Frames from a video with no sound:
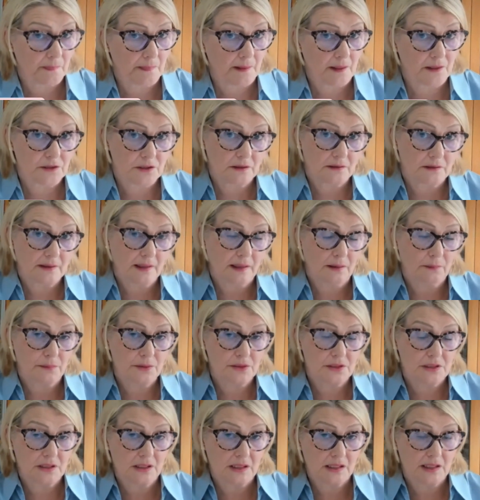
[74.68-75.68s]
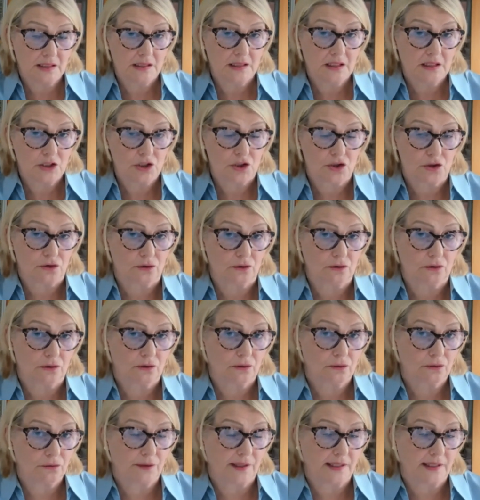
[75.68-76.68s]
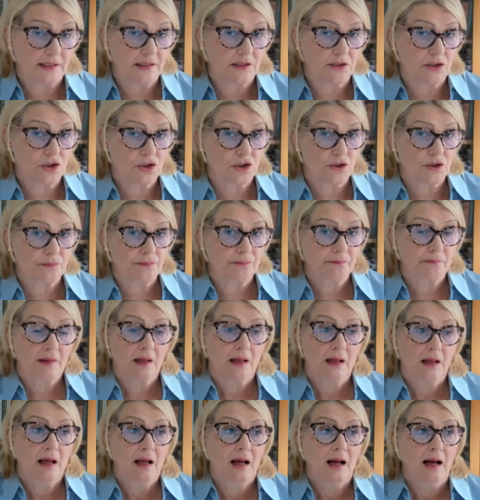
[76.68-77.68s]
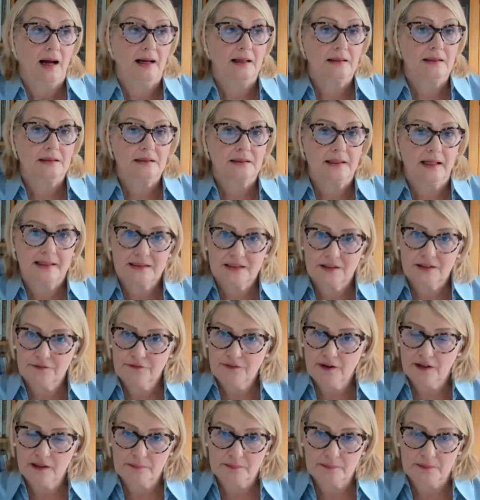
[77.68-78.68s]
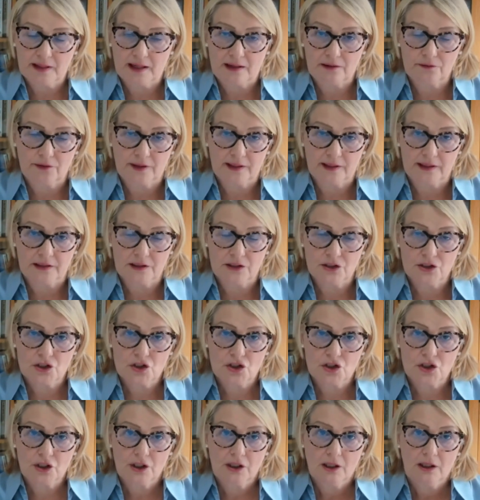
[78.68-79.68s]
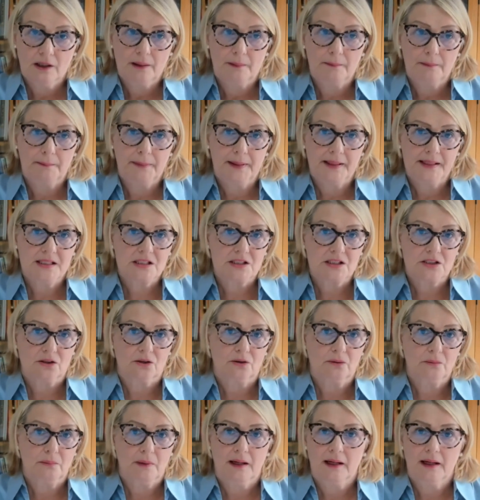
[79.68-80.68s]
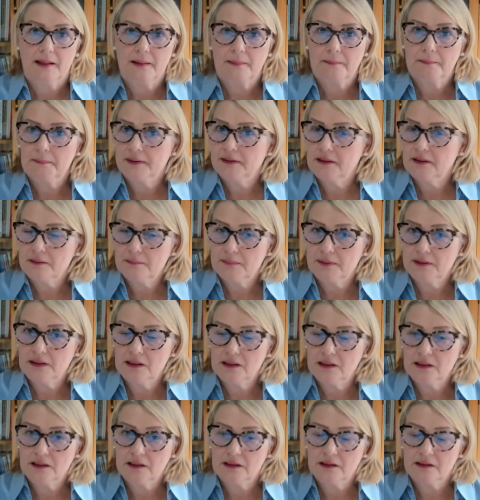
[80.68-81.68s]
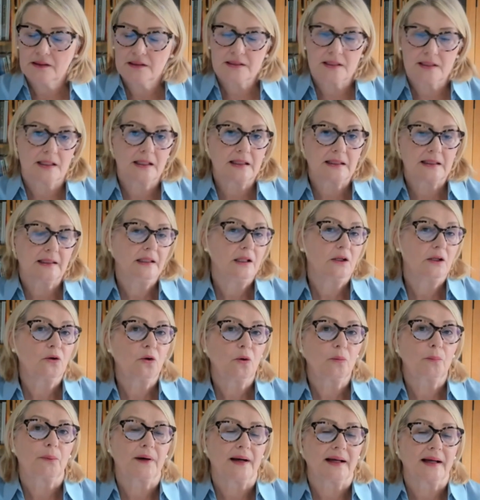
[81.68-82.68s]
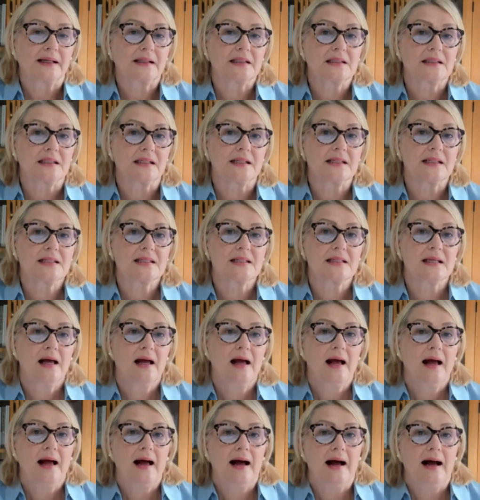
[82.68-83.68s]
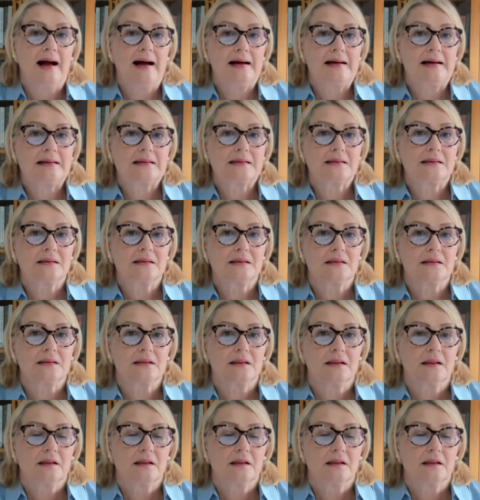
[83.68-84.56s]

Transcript: So that was the initial range. And I developed that range based on my many years in clinical practice and